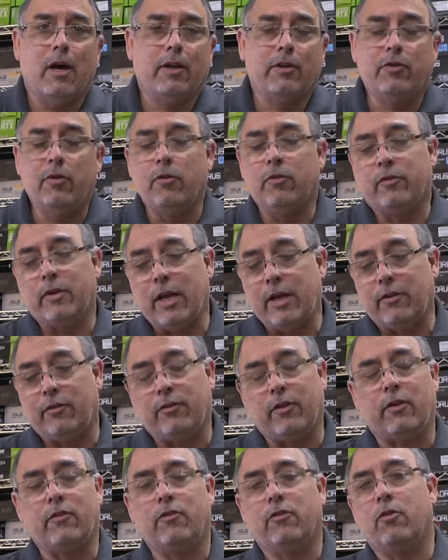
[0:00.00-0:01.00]
Tuesday,
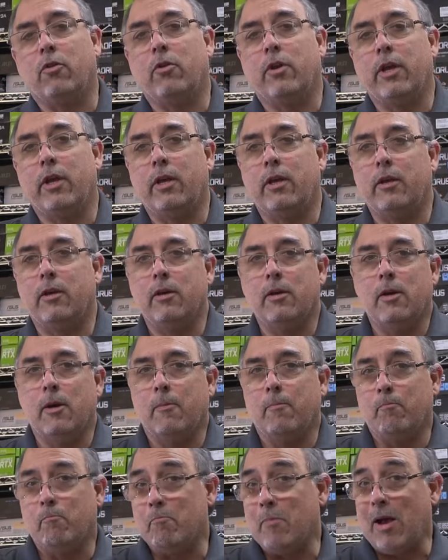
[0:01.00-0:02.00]
6:30
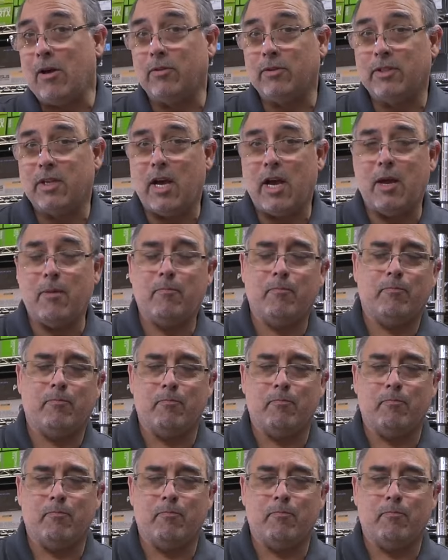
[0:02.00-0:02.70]
Mountain Time.